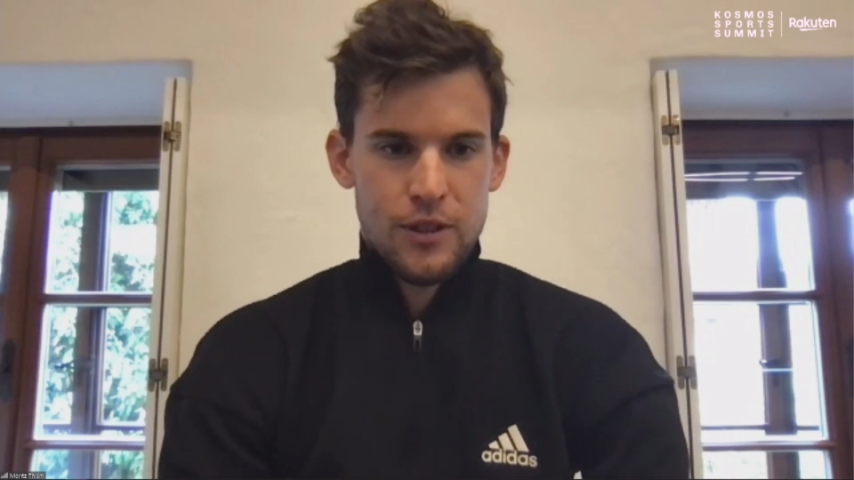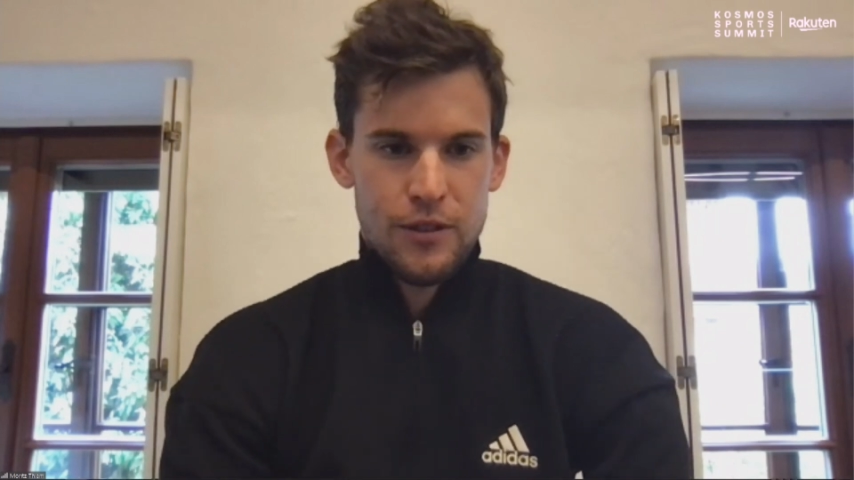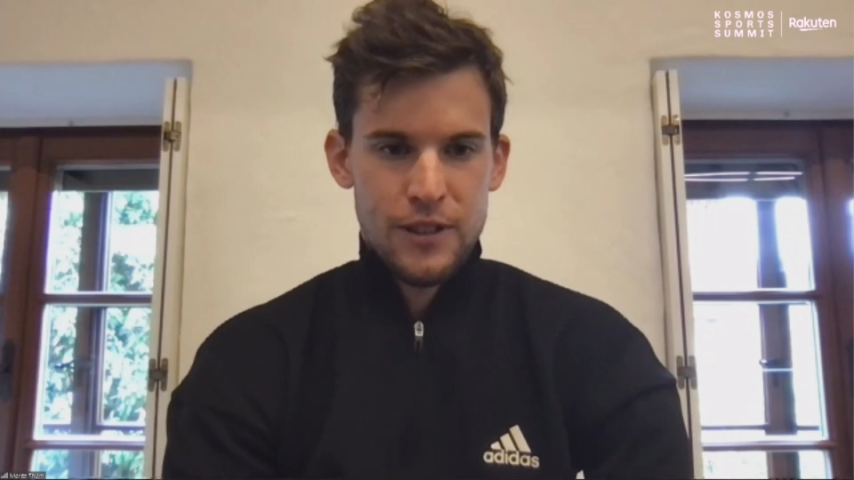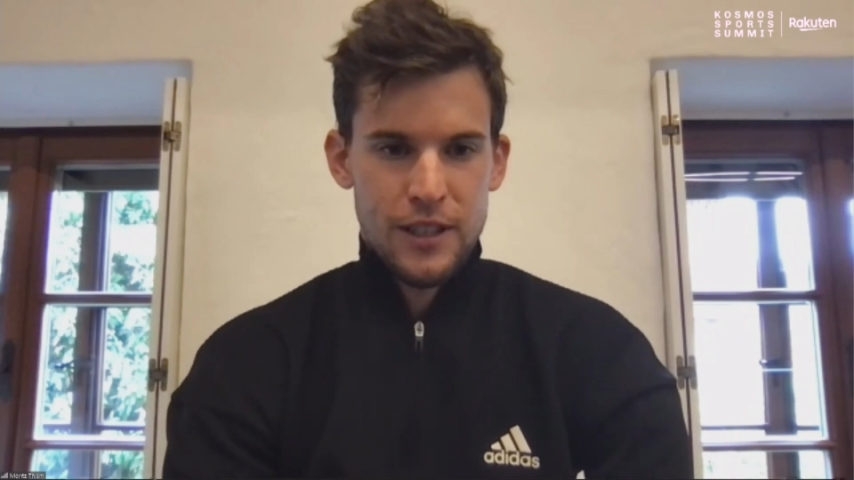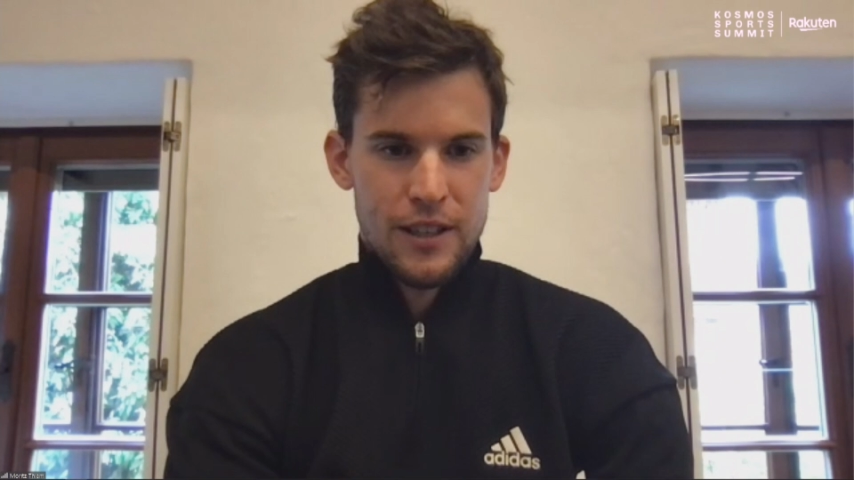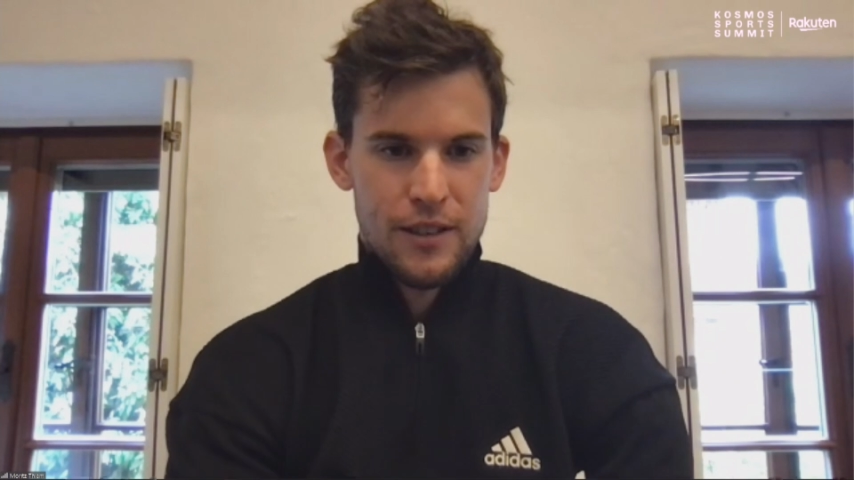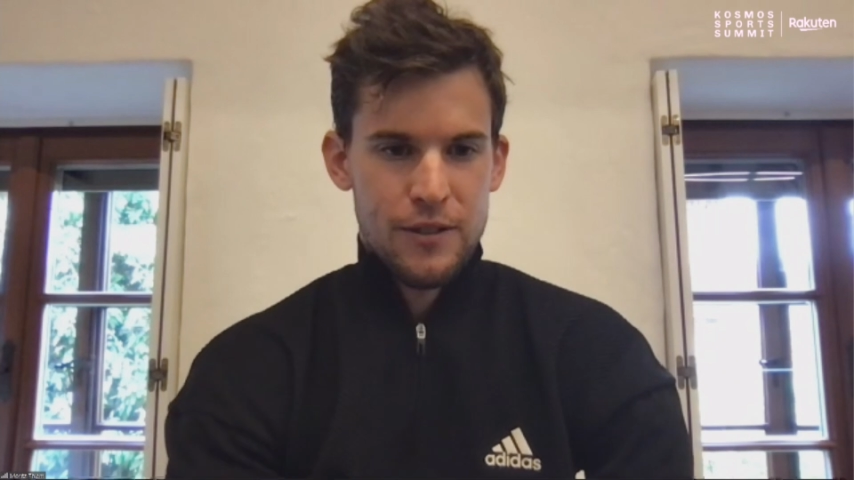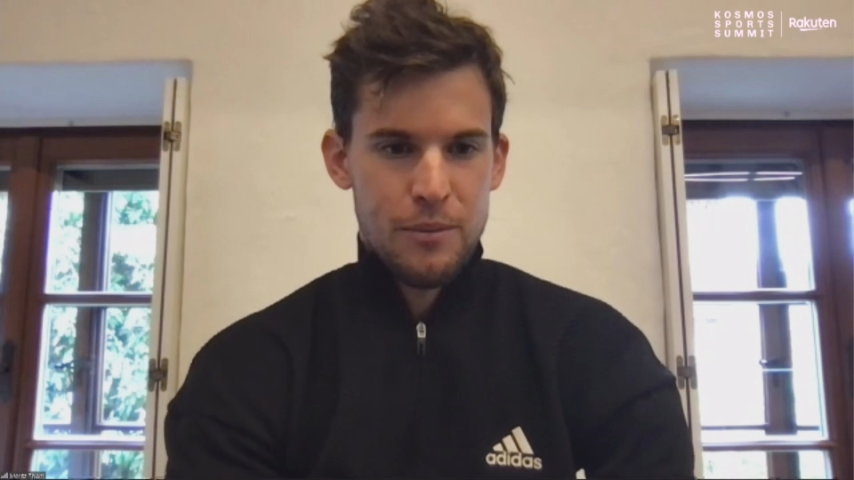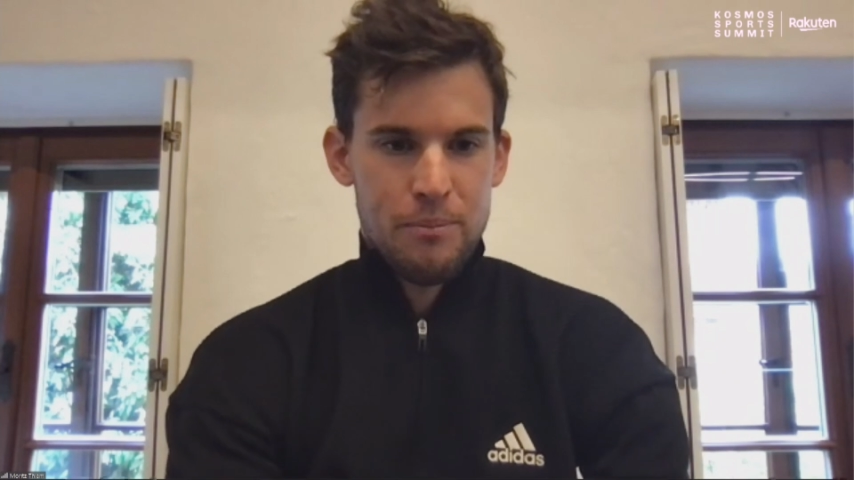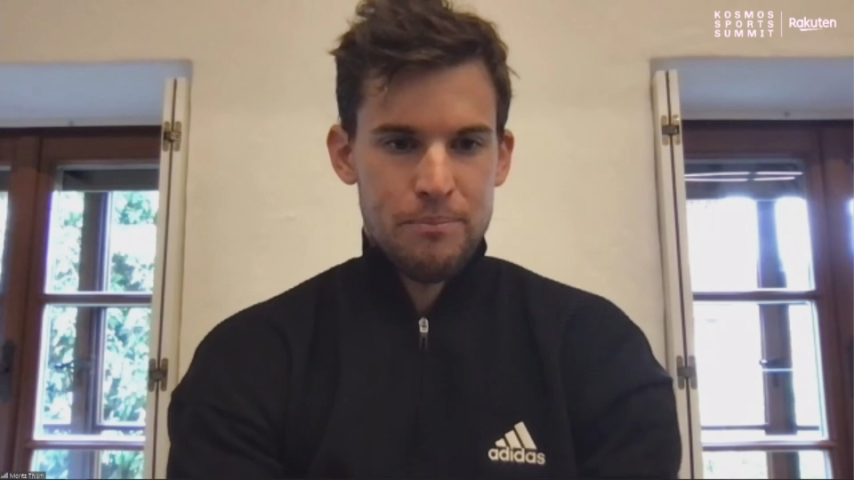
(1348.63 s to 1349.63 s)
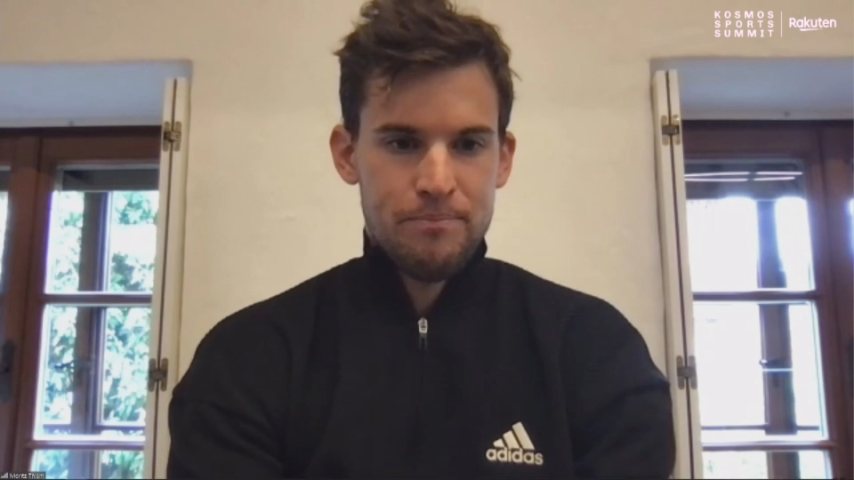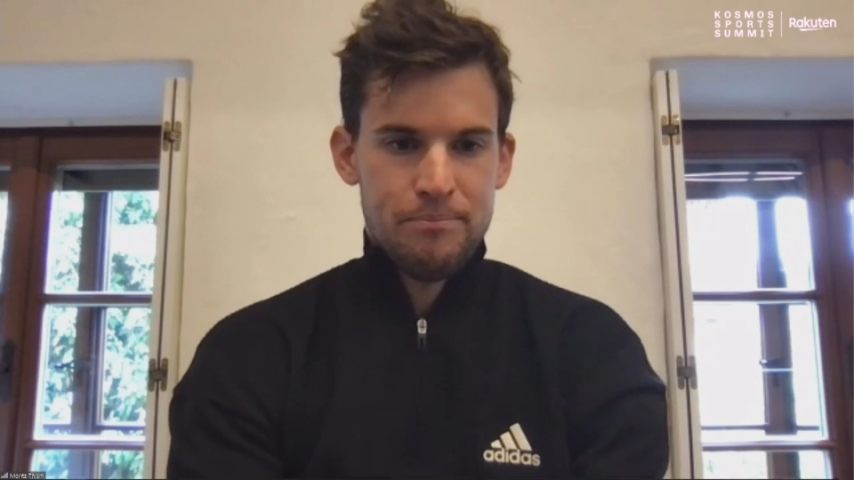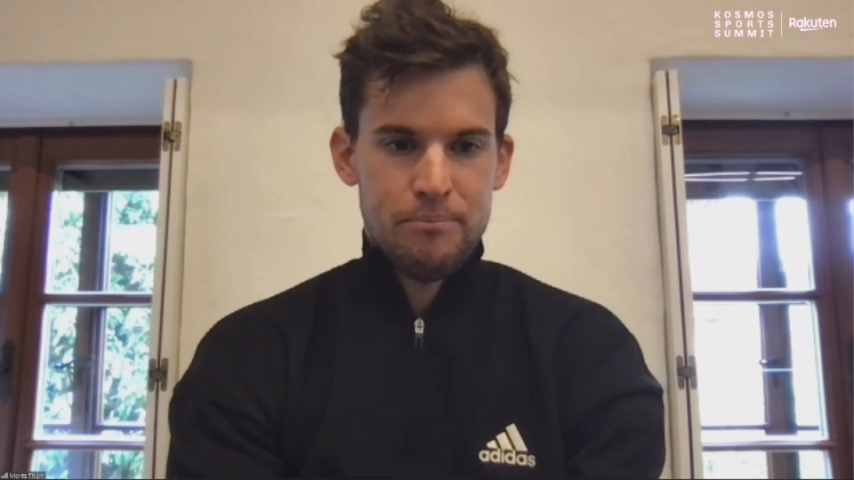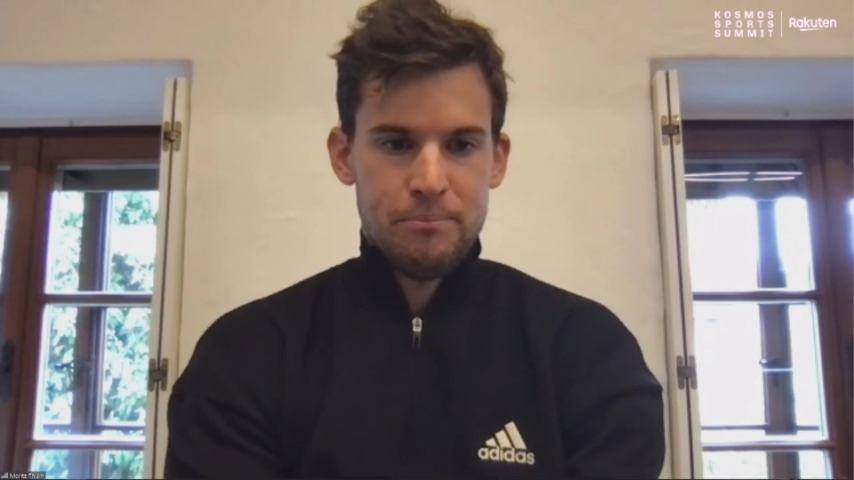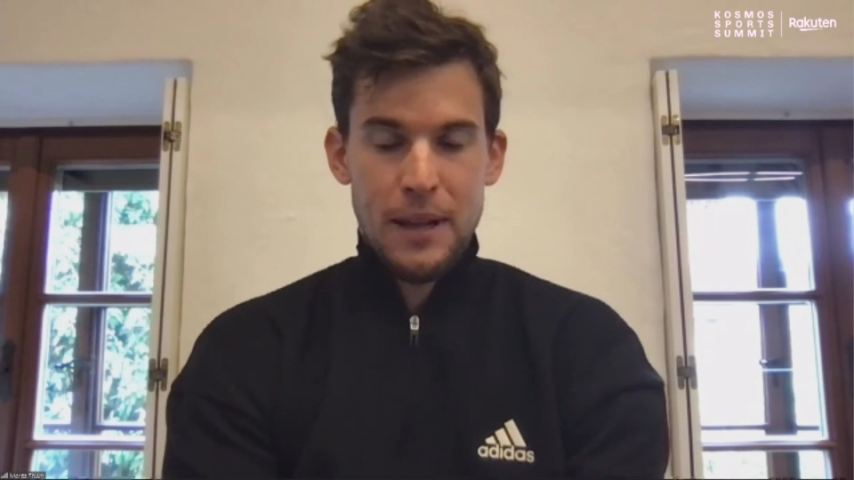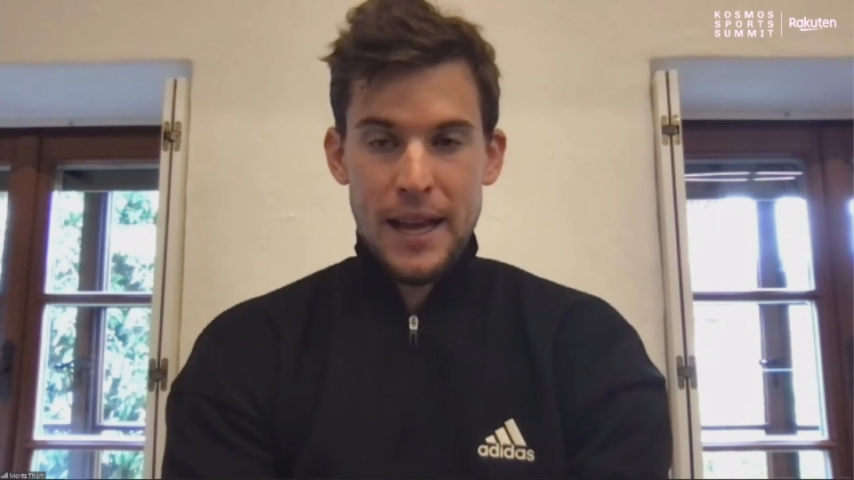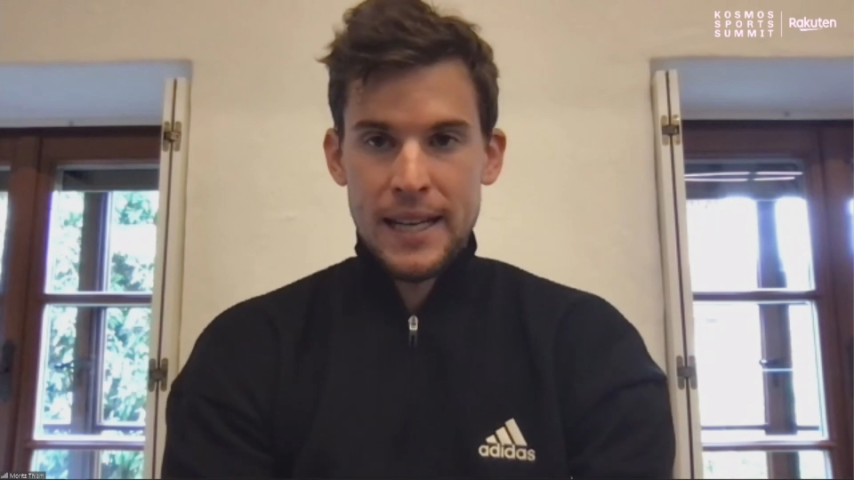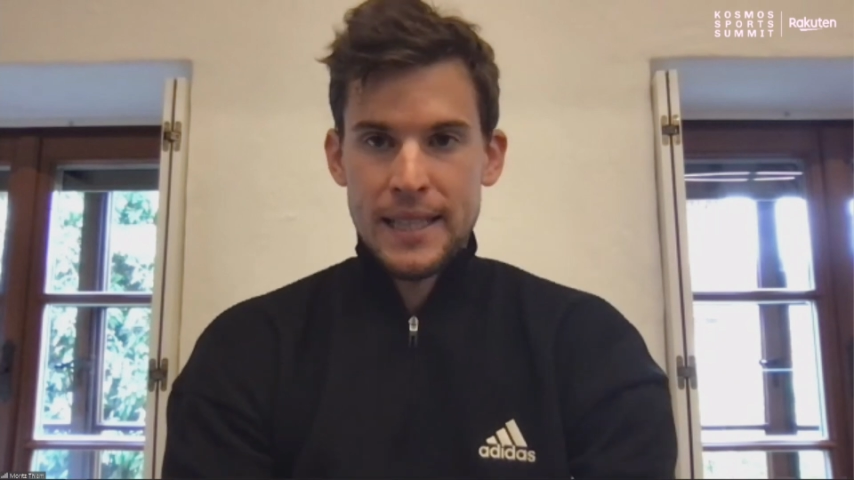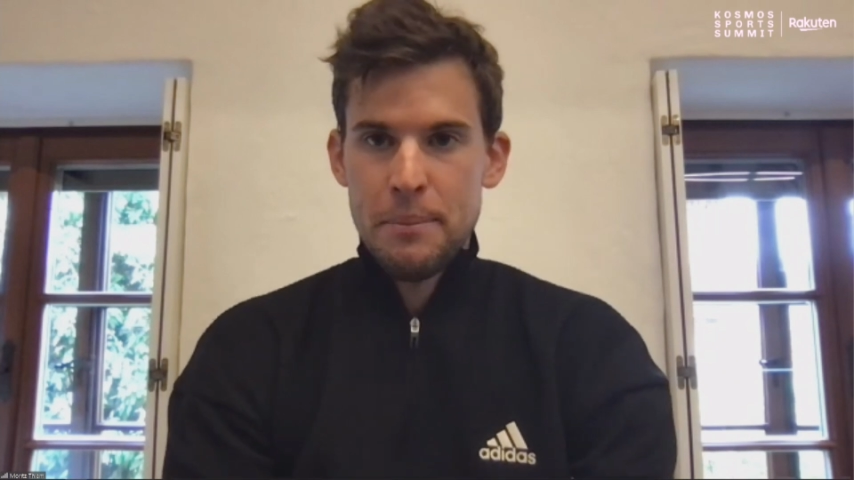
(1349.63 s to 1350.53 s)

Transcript: of the planet